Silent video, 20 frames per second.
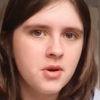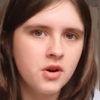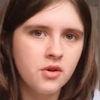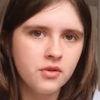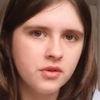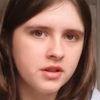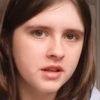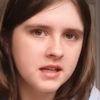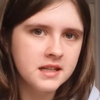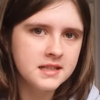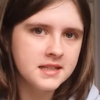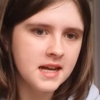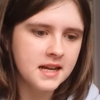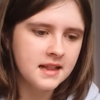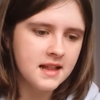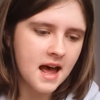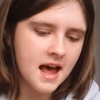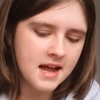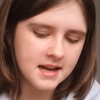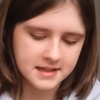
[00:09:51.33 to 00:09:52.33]
and all things
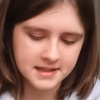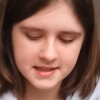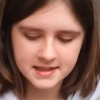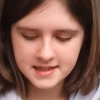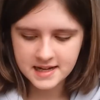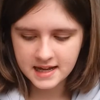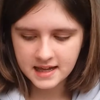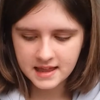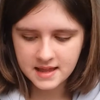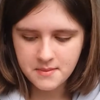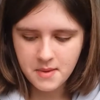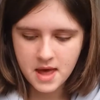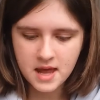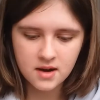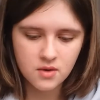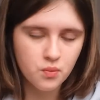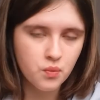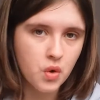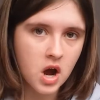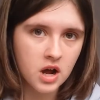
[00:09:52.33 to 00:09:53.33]
like that and stick them
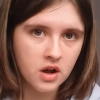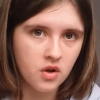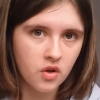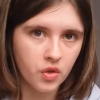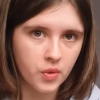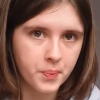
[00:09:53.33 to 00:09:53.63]
in and work